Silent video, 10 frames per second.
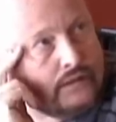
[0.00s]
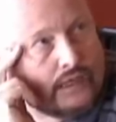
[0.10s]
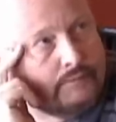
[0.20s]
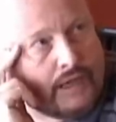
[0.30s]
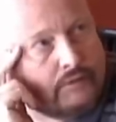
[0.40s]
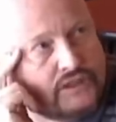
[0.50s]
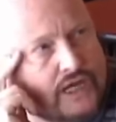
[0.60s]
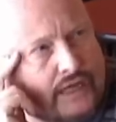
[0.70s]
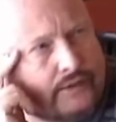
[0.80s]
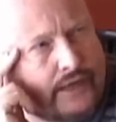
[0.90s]
I'm not with
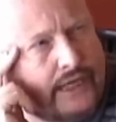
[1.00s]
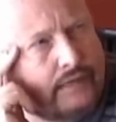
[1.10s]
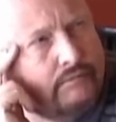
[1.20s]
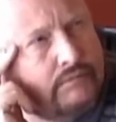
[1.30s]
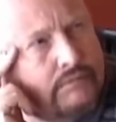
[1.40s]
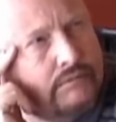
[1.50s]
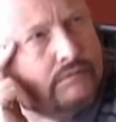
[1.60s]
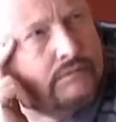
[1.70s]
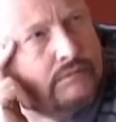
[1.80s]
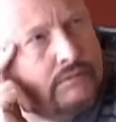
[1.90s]
John Graham.
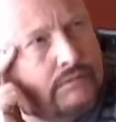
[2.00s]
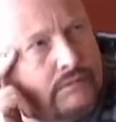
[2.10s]
Okay.